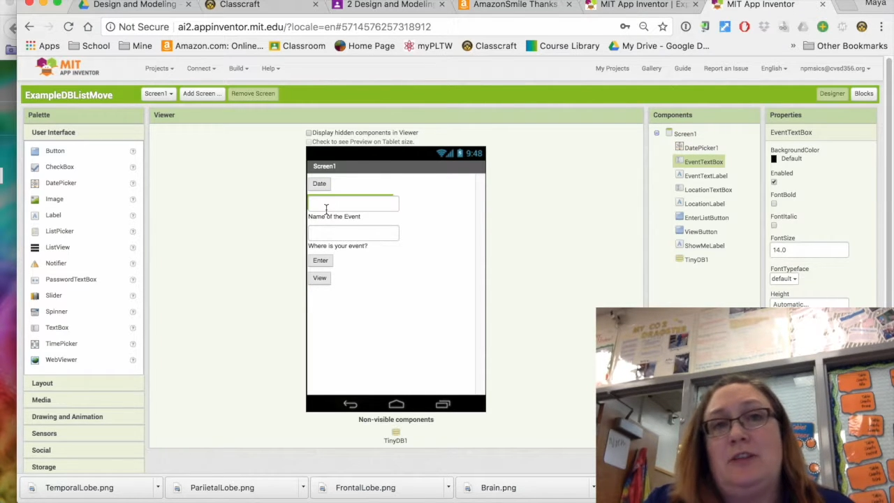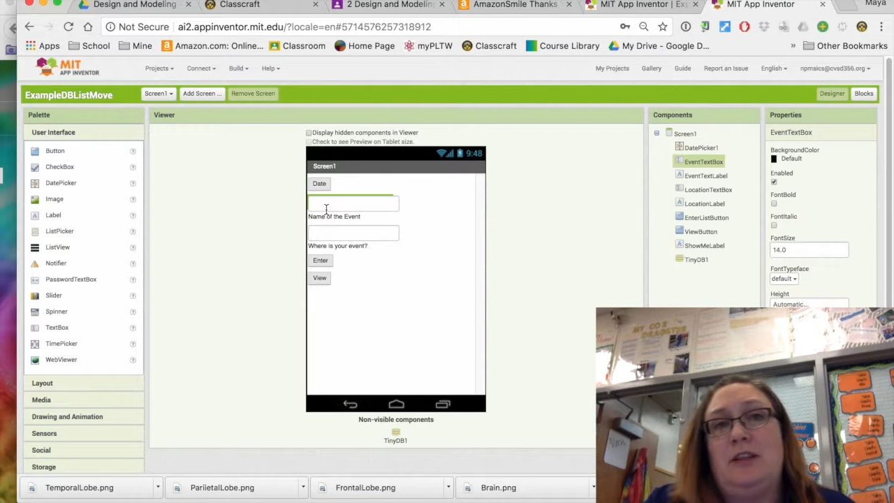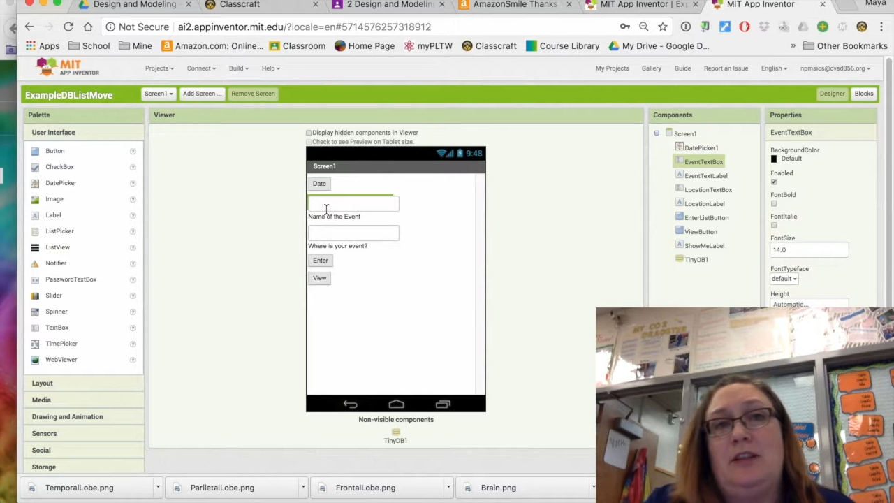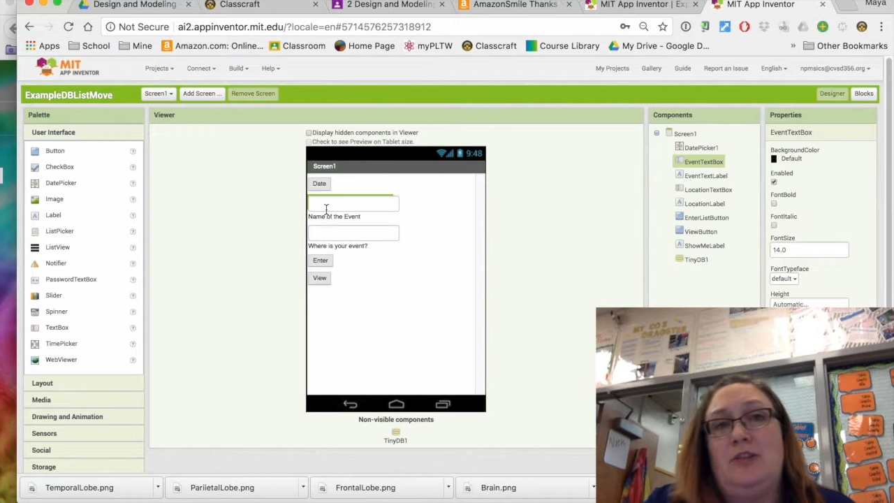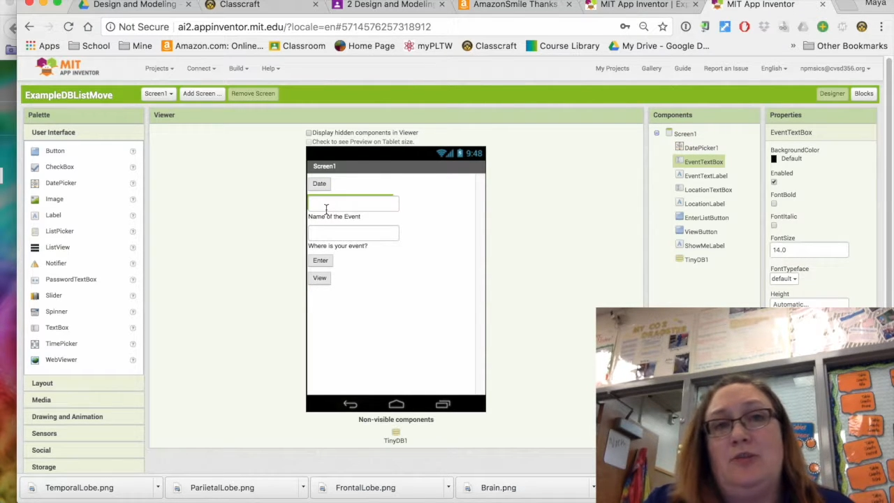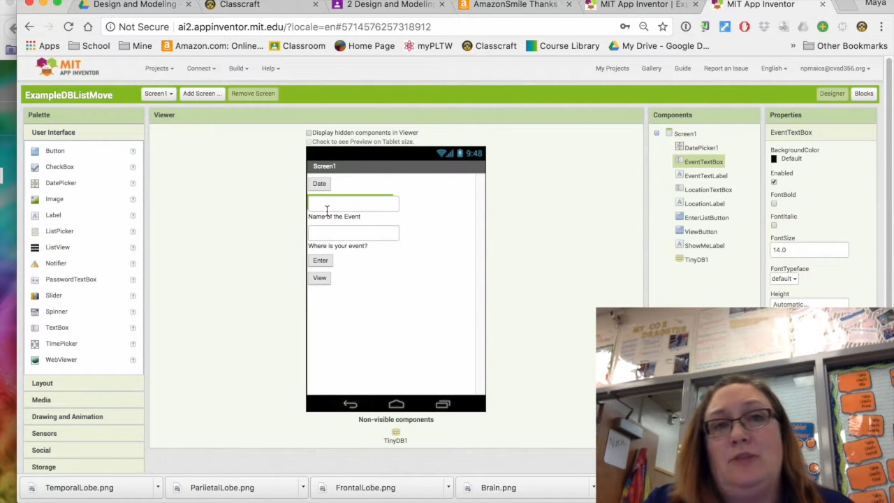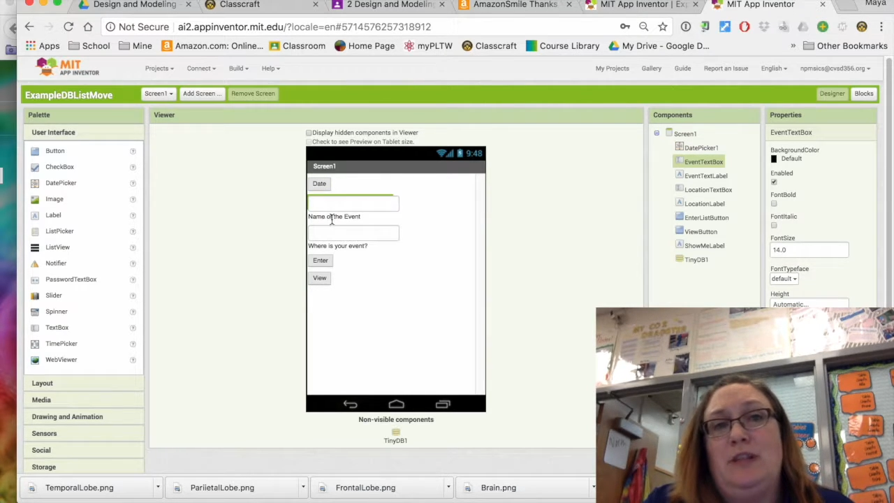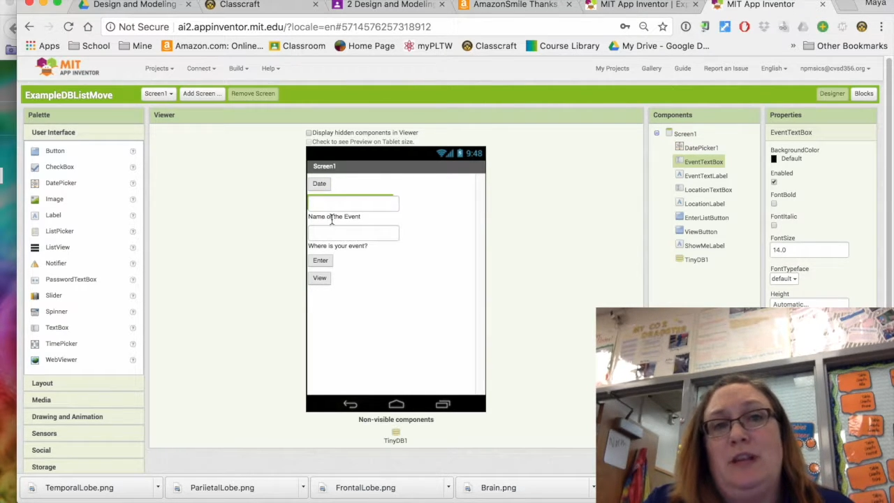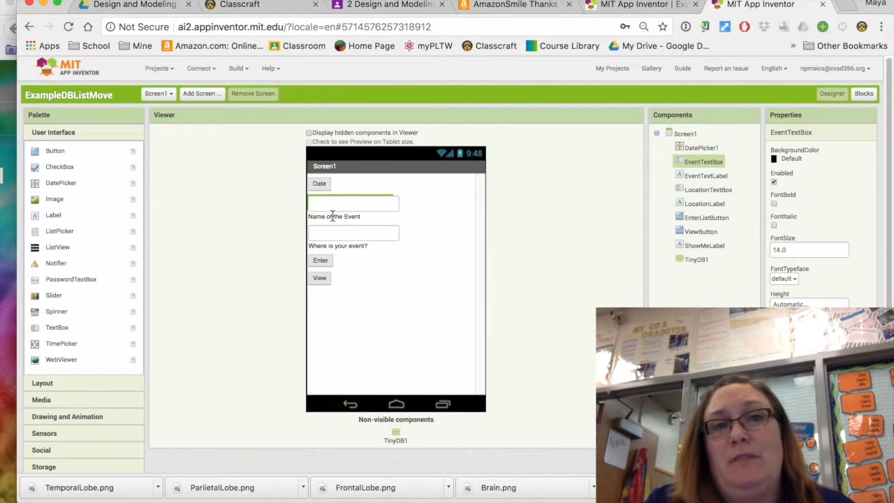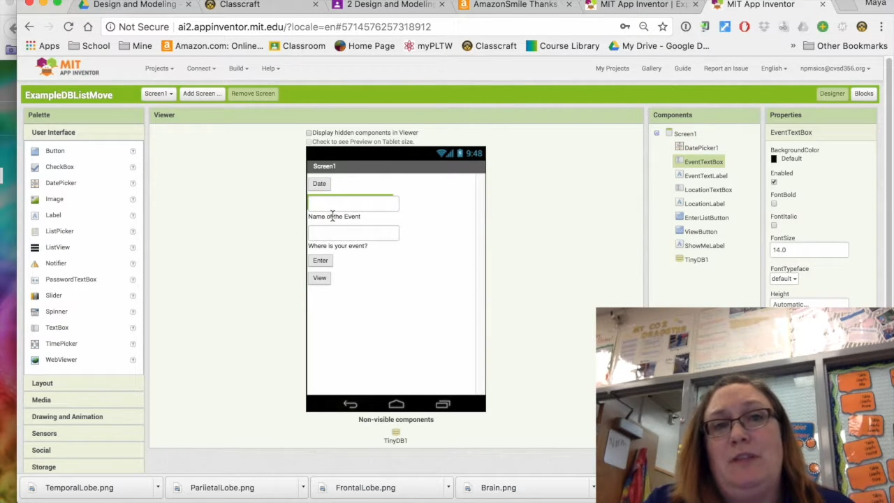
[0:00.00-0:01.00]
the user would
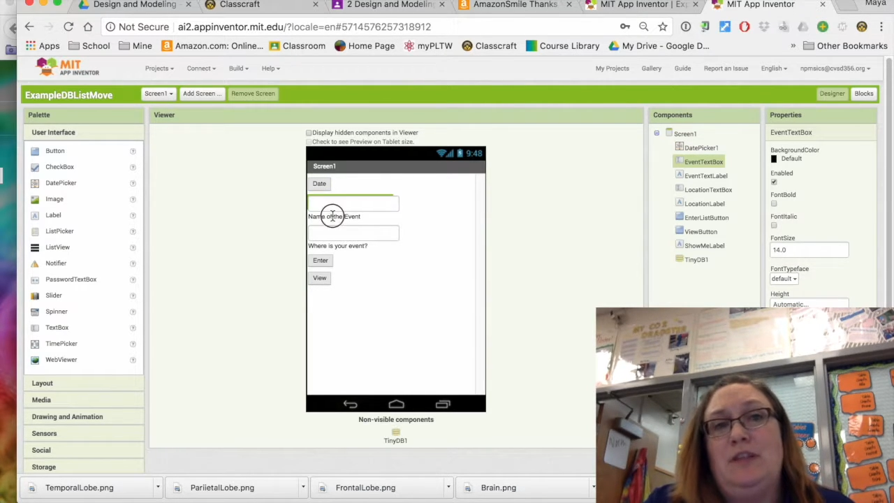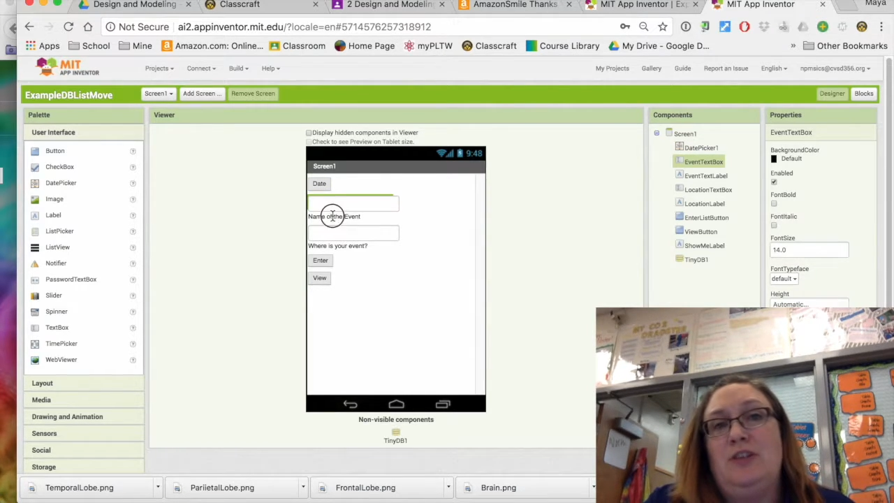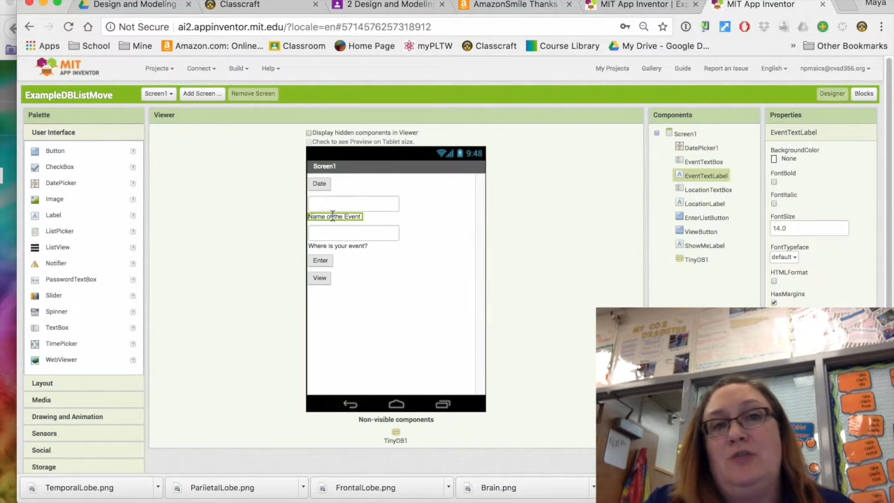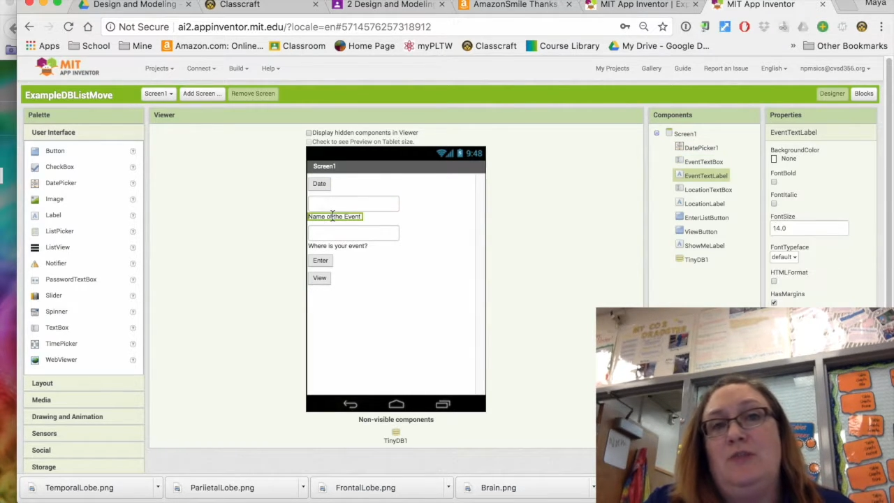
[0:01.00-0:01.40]
type into,